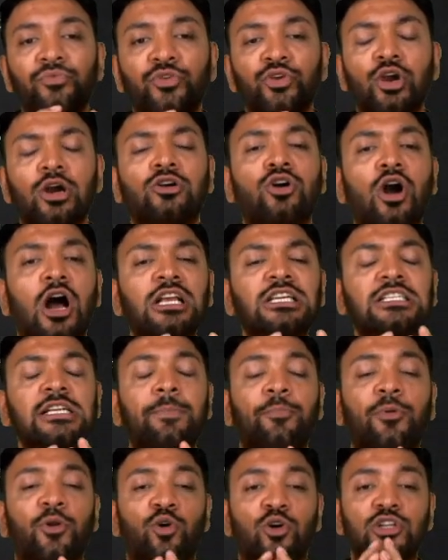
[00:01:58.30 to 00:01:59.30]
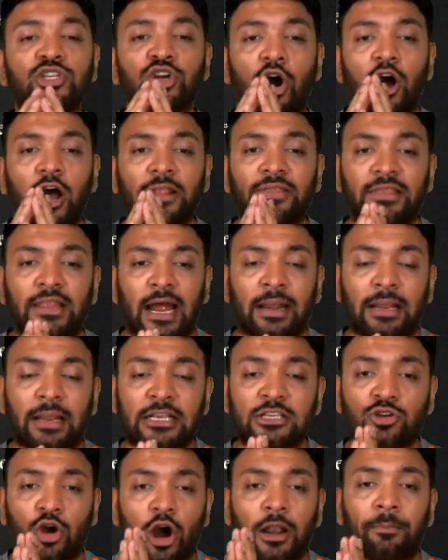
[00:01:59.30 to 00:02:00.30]
Your cost approach, that
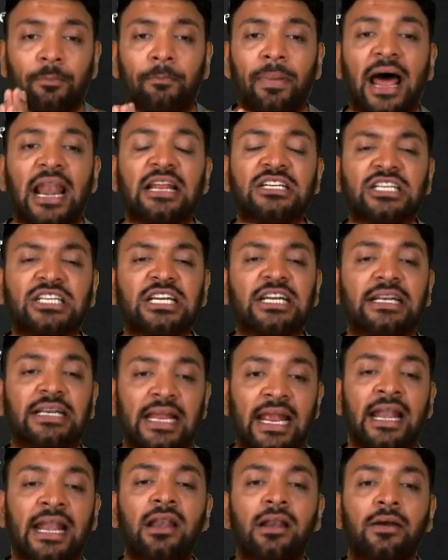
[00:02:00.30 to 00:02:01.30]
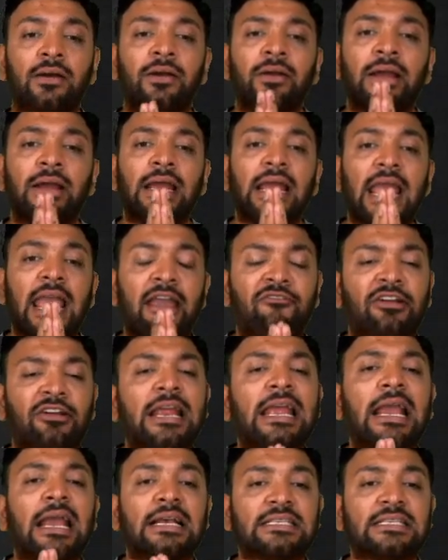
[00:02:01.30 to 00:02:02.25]
is on balance sheet date, every